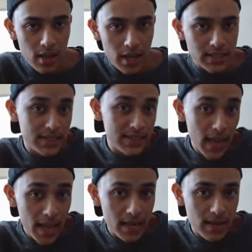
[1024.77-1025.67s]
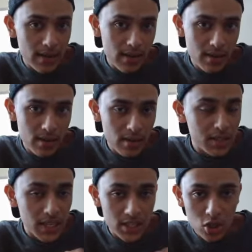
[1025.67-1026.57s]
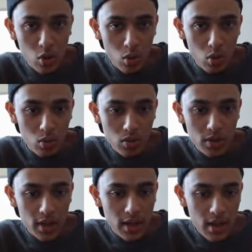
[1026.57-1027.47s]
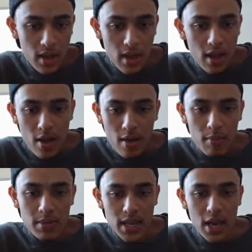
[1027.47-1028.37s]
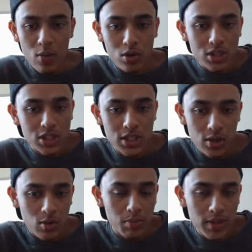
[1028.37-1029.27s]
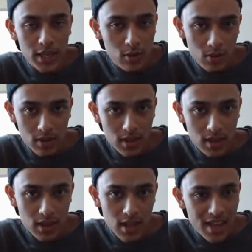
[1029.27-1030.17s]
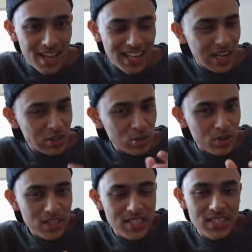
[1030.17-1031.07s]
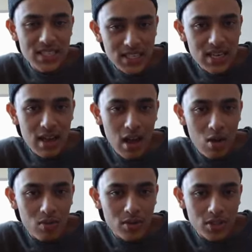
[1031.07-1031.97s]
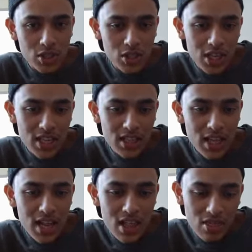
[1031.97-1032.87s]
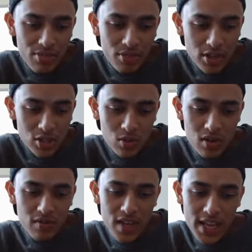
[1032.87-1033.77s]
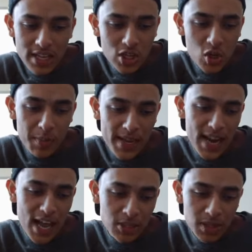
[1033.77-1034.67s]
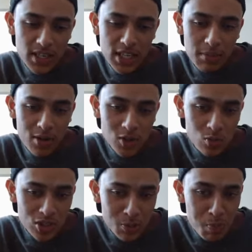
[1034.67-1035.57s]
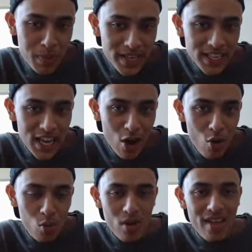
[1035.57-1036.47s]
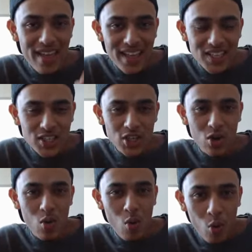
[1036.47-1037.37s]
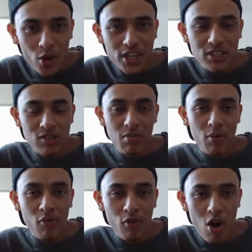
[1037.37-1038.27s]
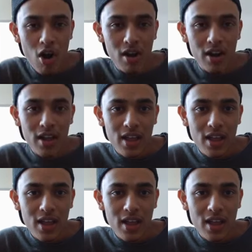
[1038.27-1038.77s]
It's dead. It's cold, yet we're still playing with it. Now you could see how there's a there's a sort of inhumane aspect in that because we're just picking out, you know, organs from a frog.